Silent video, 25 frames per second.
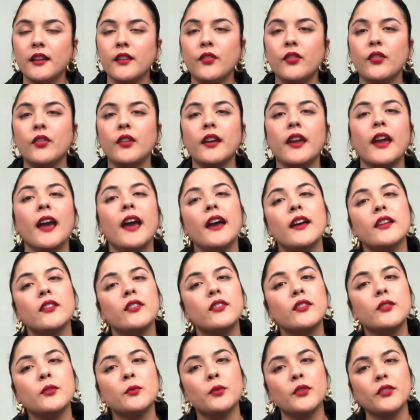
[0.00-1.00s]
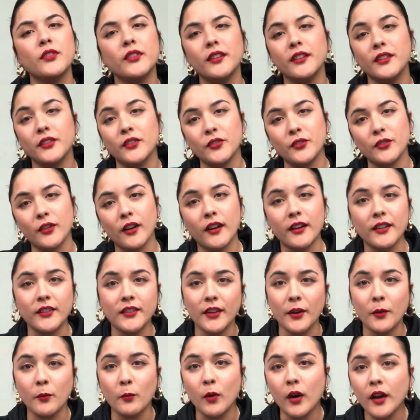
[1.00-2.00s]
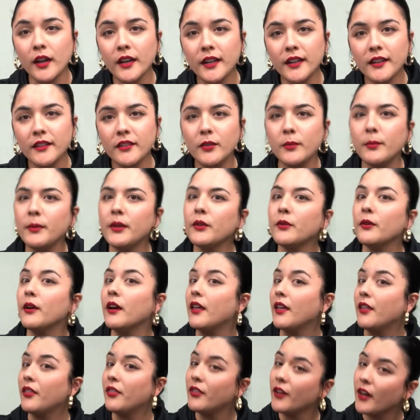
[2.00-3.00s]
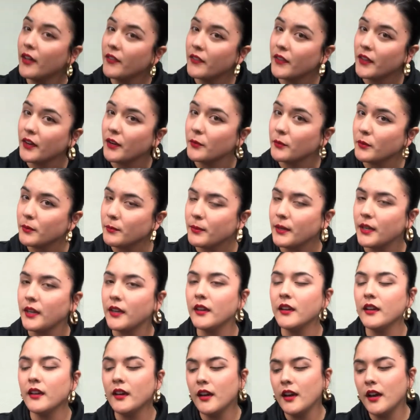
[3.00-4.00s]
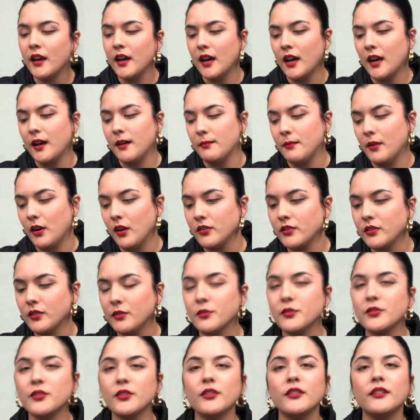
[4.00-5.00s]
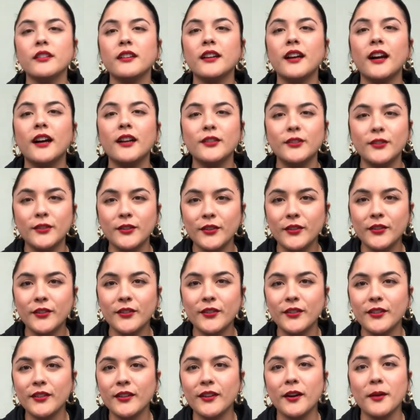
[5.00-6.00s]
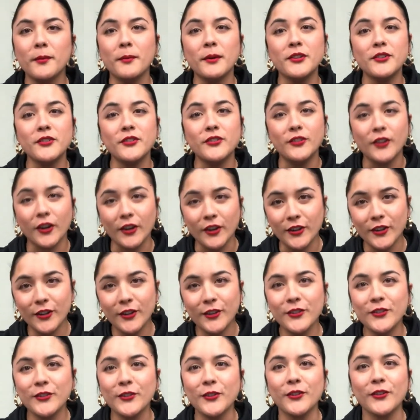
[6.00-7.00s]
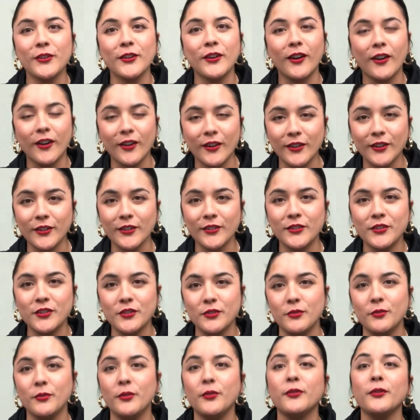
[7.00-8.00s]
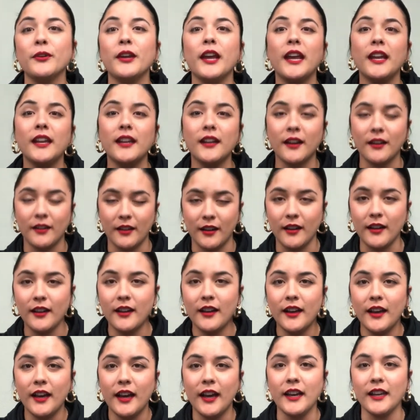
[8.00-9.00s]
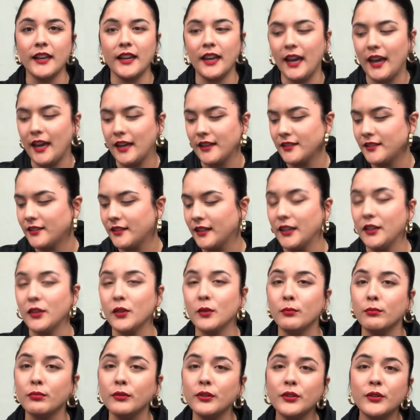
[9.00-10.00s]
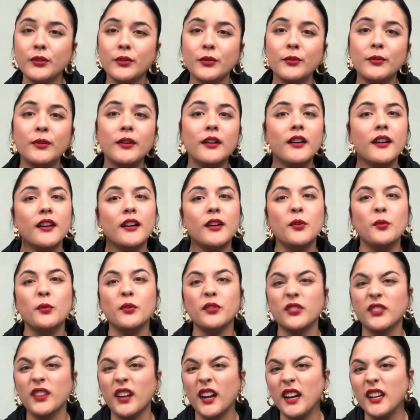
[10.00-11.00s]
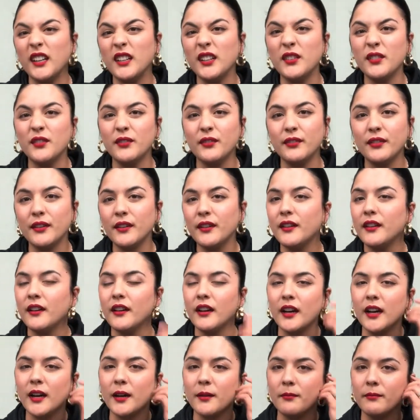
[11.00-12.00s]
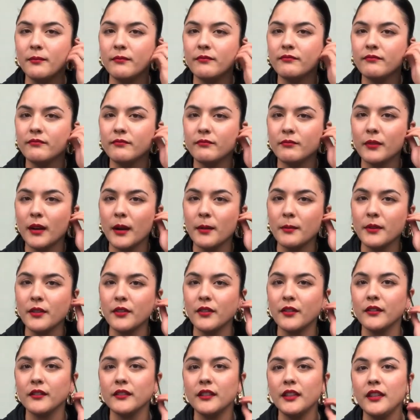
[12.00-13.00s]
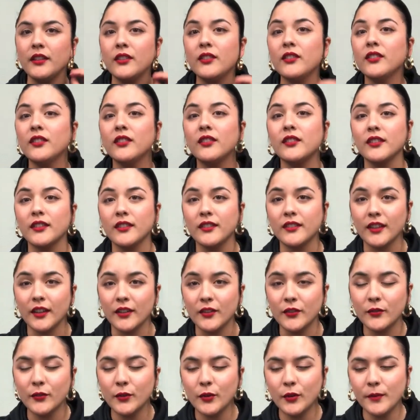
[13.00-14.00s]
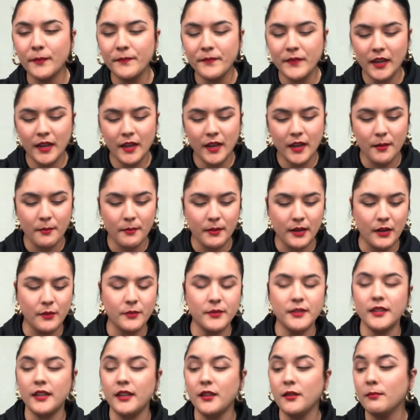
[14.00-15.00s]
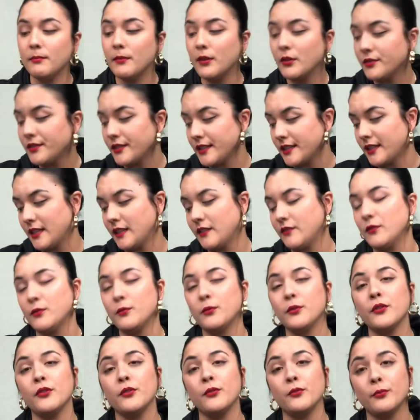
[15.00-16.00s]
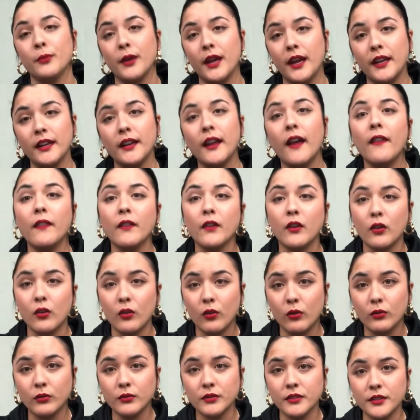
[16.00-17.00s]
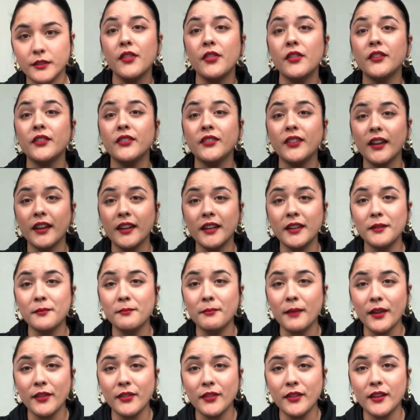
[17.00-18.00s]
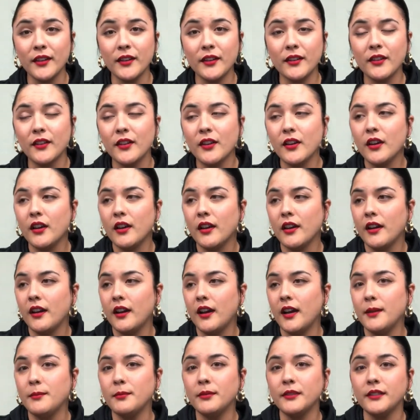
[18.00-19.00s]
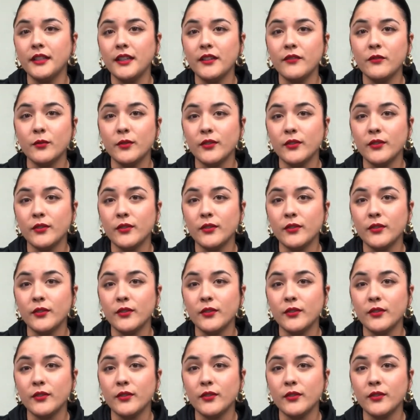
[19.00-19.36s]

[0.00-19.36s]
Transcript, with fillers: the cast wasn't as strong as I wanted it to be or I thought that it would be. Um, also, certain colors are much darker, so they're harder to create a, a cast. Like the blue was kind of, um, probably the least successful, but I would say the most successful were the red and the gold. The second method I believe